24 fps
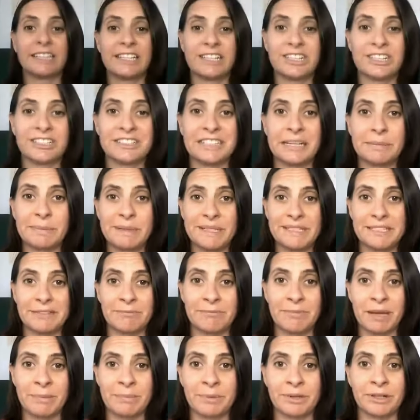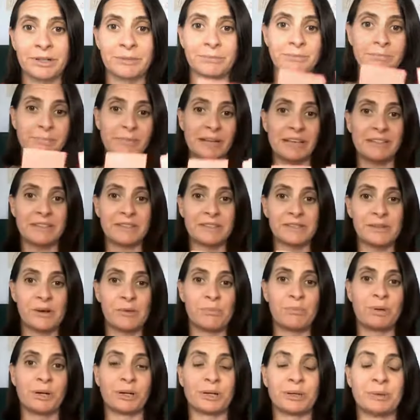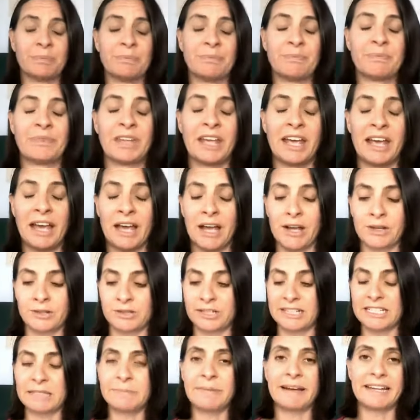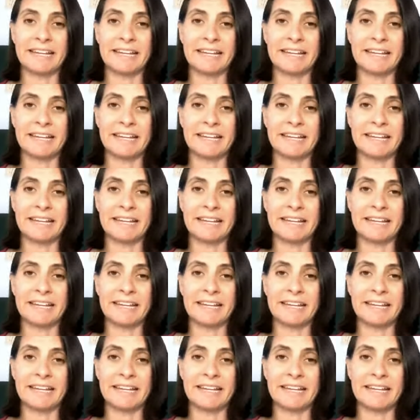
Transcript: just that piece of paper in this notebook. So that's my